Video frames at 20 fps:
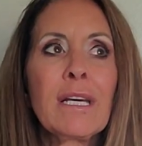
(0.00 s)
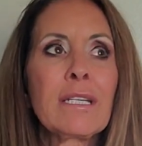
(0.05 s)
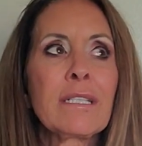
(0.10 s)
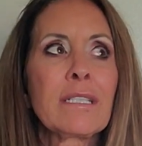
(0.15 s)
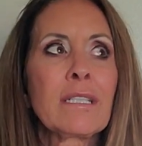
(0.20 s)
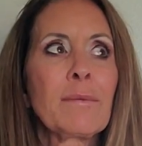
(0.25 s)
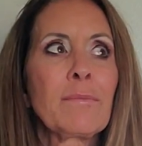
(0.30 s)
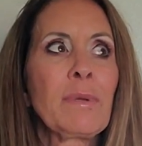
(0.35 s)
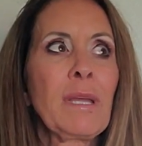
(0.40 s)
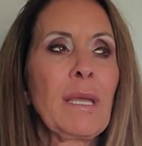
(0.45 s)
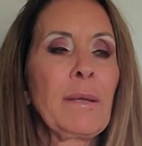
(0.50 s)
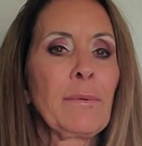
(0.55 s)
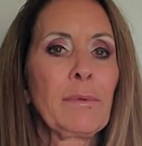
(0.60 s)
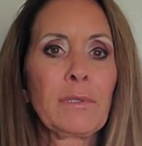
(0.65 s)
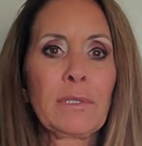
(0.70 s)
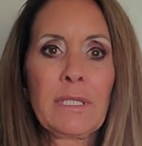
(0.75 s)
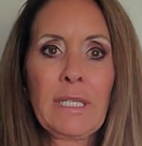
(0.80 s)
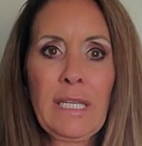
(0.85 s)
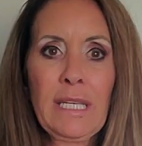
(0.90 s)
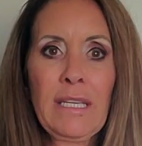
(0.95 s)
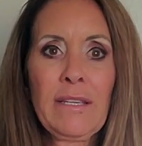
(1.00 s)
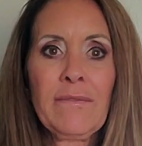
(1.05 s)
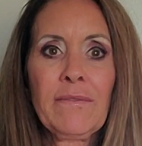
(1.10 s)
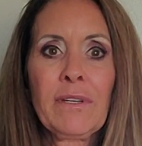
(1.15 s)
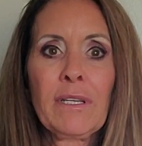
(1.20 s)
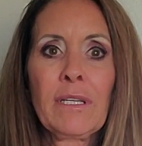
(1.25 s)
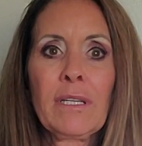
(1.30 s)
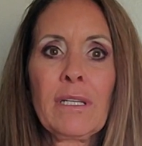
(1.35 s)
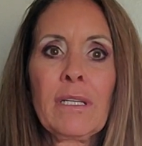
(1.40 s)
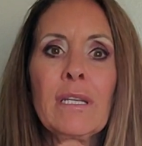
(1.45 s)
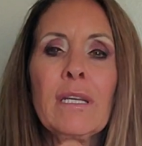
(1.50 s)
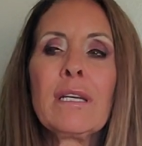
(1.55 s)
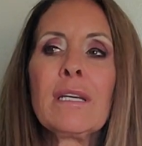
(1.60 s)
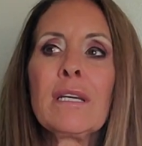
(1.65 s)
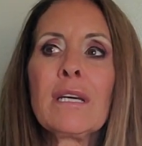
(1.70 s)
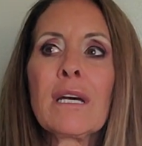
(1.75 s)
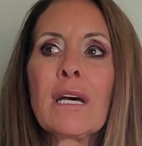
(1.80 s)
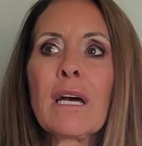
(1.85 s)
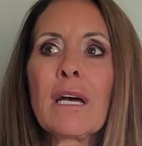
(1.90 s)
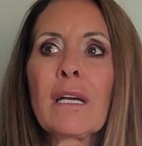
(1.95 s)
to be able to even
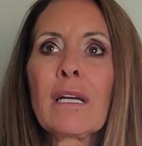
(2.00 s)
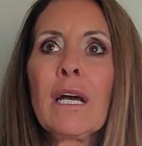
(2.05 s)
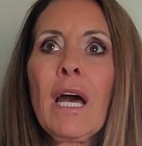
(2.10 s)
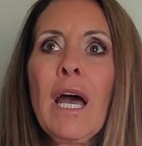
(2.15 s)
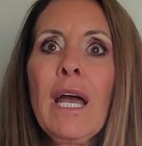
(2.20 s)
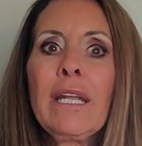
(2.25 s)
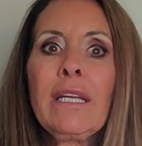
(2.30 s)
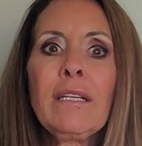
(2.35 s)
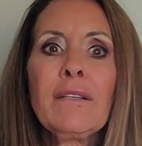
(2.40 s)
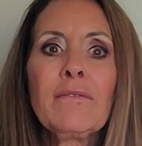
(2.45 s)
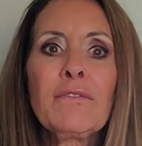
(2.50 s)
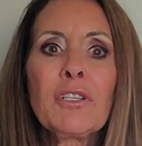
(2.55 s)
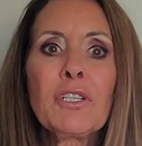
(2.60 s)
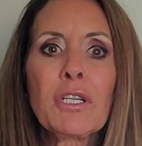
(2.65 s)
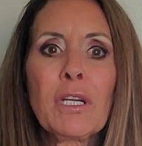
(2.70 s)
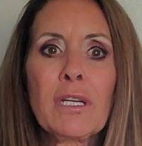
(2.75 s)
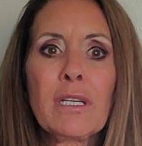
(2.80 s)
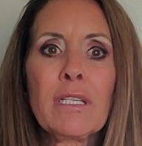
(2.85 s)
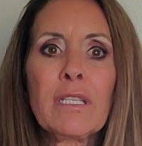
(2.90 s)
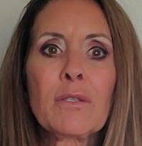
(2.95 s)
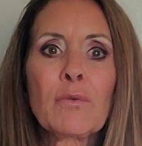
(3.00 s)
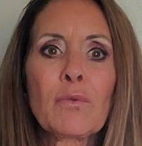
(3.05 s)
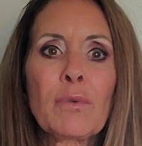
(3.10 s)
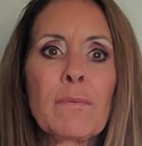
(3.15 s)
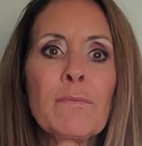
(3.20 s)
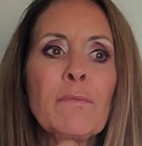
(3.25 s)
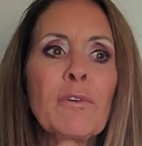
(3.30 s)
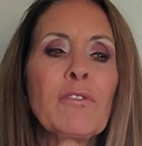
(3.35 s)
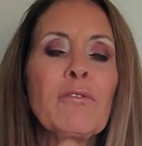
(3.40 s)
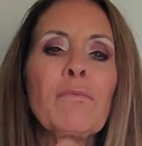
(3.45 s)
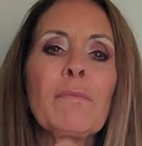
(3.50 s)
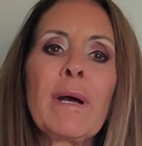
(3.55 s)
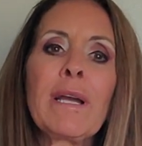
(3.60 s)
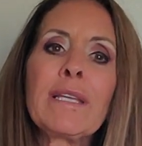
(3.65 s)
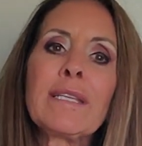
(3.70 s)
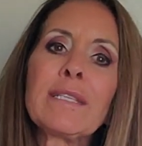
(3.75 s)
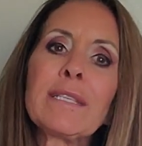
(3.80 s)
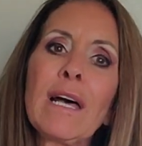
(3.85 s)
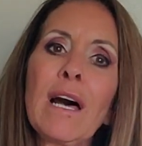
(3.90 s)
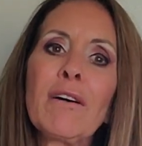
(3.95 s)
kind of just remove
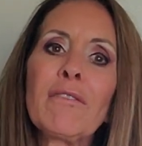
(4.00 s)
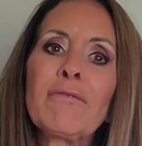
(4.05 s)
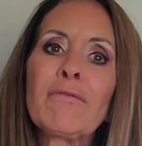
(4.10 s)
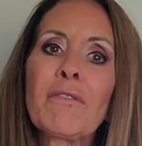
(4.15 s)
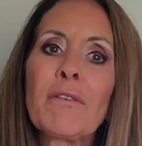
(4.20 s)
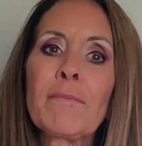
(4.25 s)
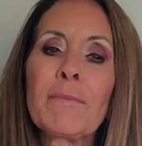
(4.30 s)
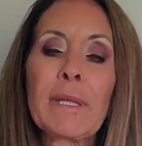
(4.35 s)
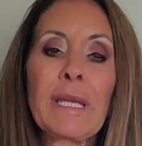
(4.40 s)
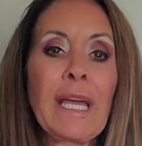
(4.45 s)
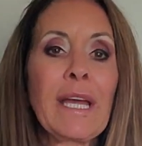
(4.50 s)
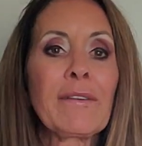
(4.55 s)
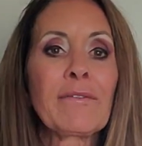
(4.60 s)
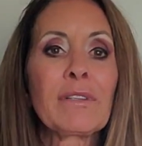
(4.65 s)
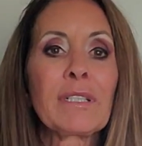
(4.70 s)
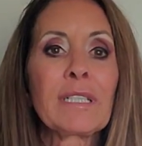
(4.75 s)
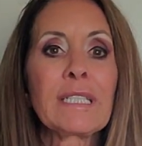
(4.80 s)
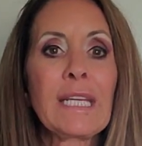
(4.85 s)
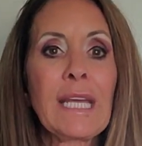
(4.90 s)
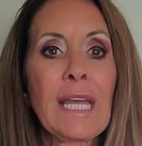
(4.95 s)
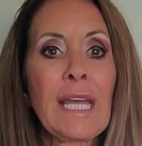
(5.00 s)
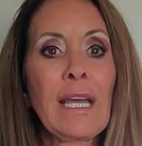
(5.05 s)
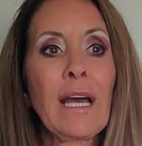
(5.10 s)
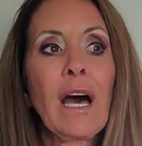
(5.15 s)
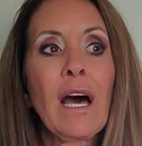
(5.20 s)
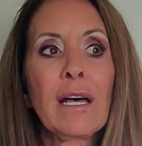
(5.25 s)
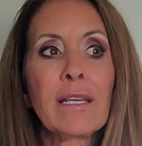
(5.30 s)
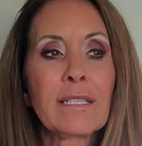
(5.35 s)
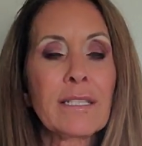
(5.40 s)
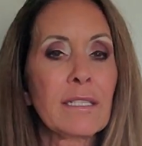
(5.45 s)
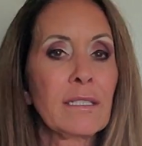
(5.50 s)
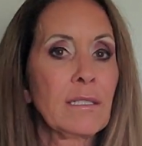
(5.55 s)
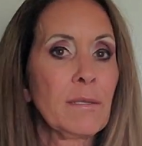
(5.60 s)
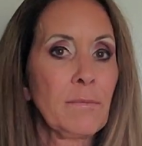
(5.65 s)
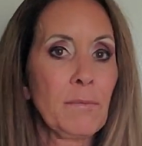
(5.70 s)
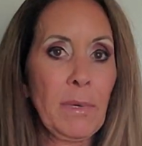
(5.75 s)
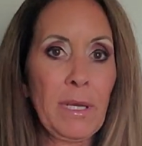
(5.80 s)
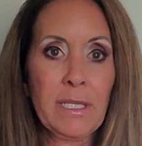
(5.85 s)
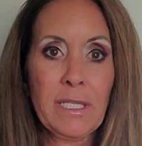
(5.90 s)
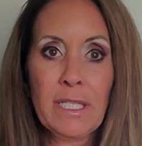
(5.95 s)
myself from the everyday hustle and
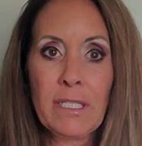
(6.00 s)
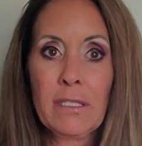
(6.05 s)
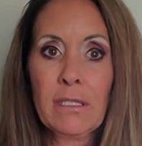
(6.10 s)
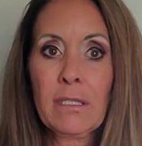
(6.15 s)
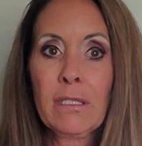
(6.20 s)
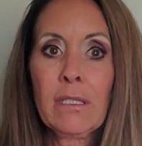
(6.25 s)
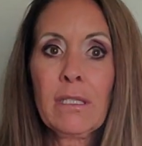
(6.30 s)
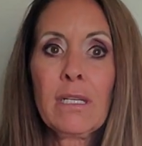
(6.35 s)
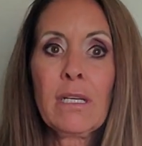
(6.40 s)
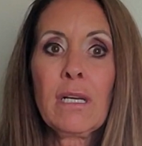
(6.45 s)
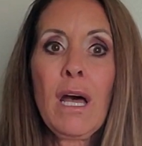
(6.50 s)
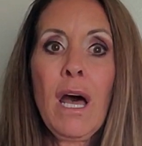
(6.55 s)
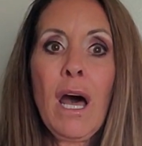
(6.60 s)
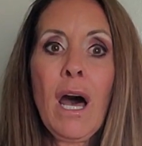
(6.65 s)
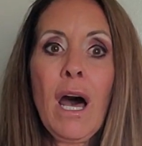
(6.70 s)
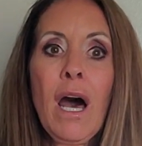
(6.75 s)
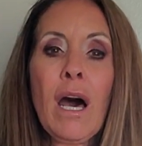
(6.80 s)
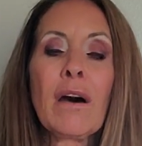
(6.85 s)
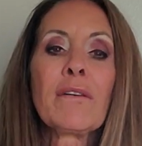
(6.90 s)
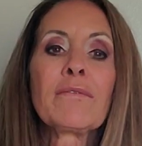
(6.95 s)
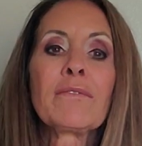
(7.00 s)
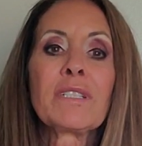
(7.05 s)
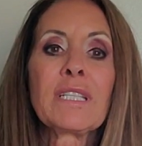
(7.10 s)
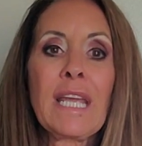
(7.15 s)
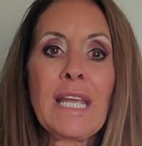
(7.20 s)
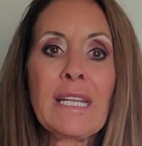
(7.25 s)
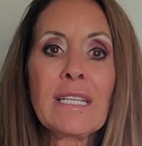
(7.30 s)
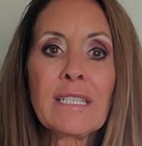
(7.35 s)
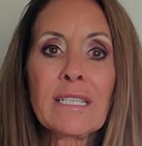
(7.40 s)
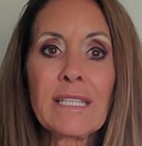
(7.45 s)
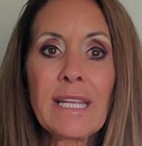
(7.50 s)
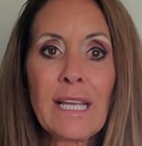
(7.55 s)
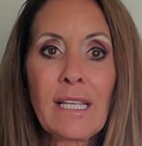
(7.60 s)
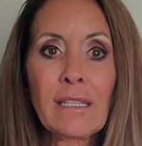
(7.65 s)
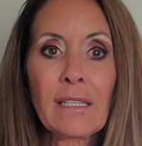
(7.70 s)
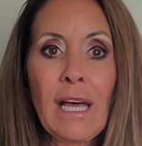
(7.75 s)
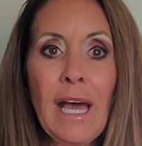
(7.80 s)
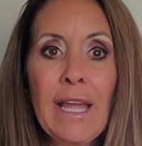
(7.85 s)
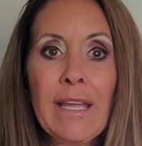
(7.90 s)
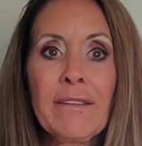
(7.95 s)
bustle of day-to-day
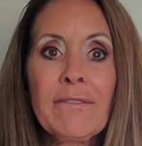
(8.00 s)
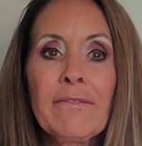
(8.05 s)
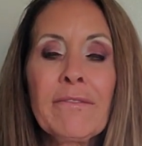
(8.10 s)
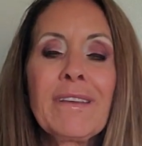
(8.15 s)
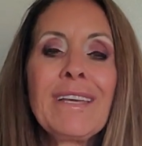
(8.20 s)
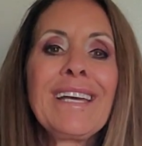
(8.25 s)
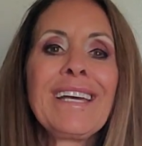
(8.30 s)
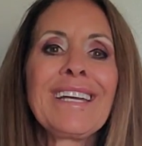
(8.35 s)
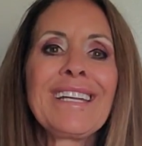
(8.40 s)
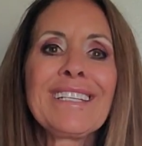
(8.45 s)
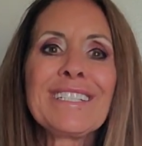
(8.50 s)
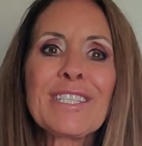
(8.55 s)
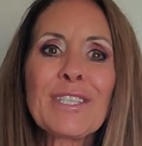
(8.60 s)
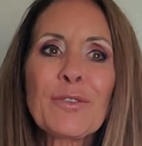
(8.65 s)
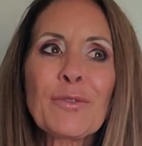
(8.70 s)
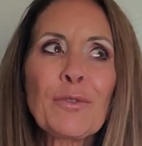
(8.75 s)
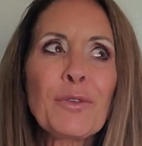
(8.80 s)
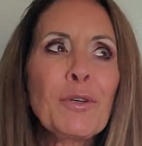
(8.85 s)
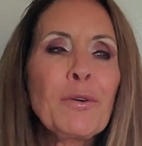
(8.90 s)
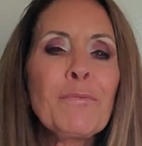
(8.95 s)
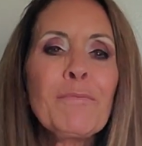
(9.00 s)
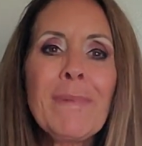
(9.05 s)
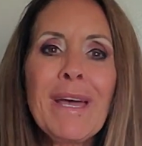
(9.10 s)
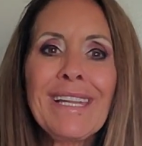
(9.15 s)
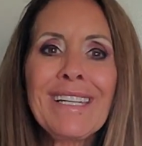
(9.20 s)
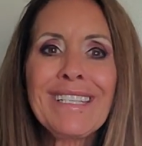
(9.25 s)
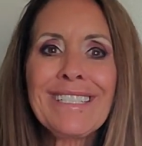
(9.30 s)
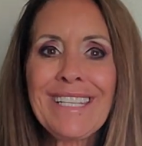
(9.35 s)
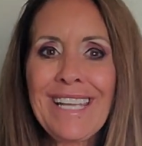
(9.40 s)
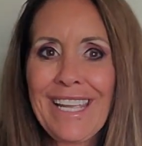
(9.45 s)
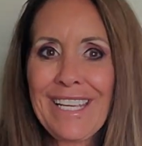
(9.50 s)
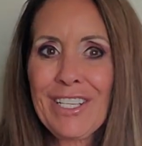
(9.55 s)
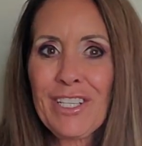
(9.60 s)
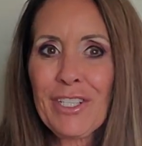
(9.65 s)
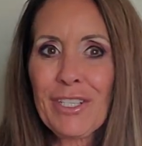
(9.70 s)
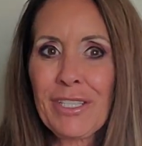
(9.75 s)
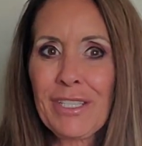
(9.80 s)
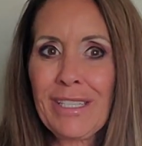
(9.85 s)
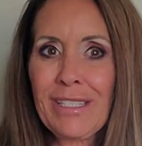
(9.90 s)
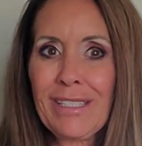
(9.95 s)
life is through
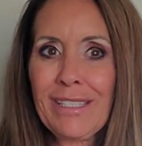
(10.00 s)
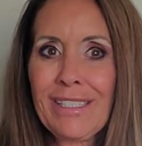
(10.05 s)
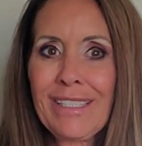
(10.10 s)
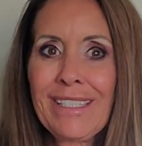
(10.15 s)
meditation.